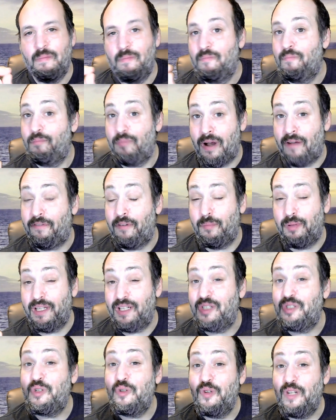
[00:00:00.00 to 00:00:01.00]
preferably
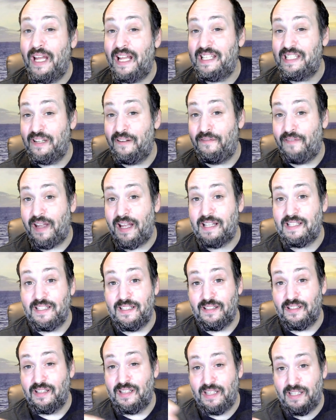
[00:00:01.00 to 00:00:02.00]
2 days in advance
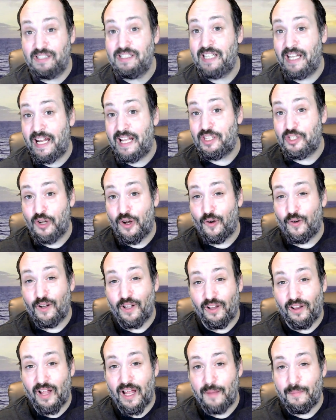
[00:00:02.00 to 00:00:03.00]
in today's current
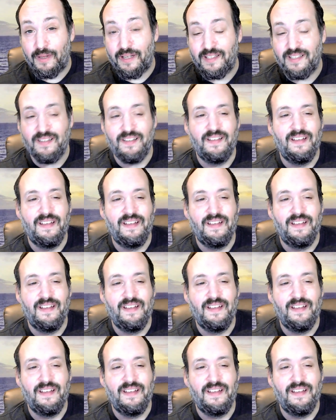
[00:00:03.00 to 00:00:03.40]
climate.